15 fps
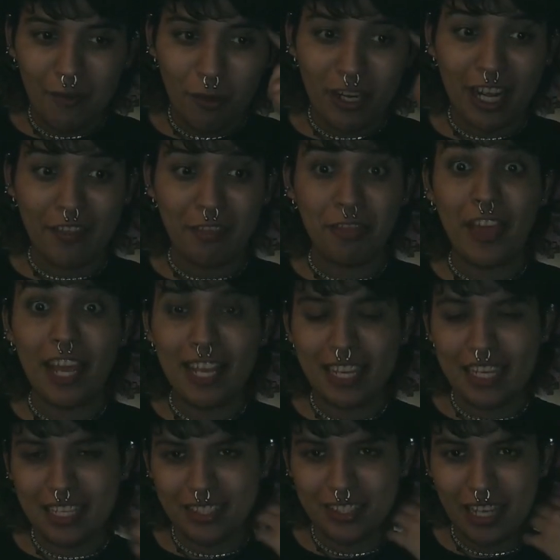what I think
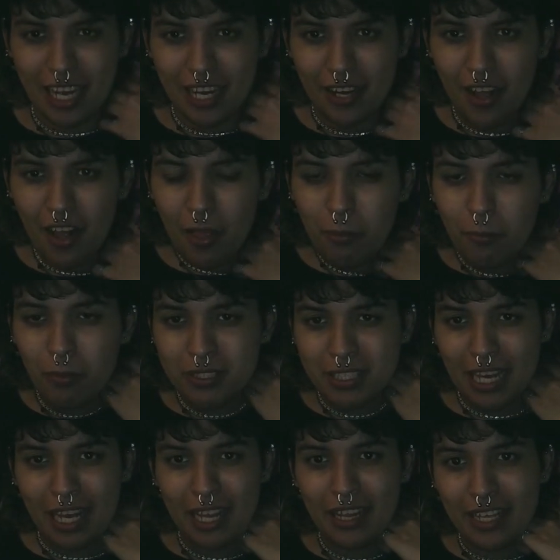he said was
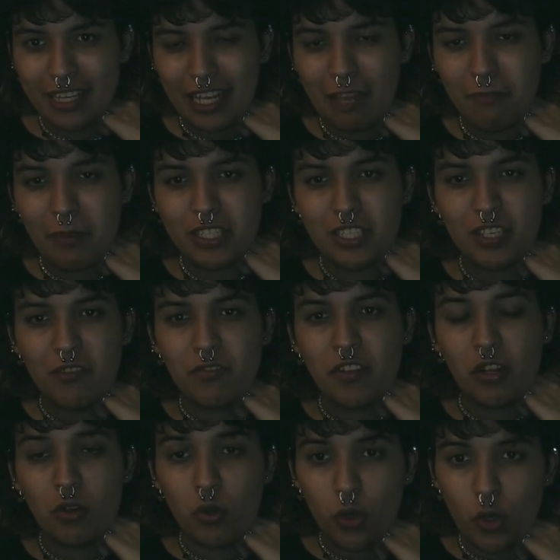that like the invention of the
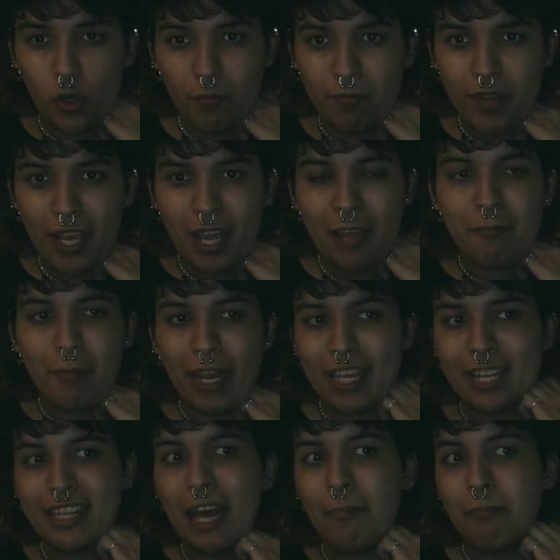loom
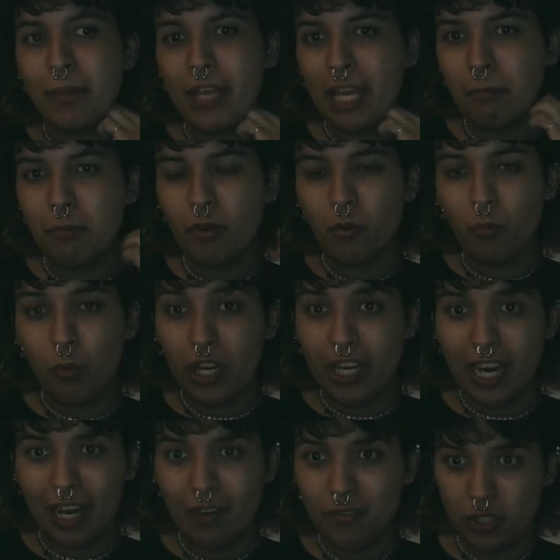made that people wouldn't have to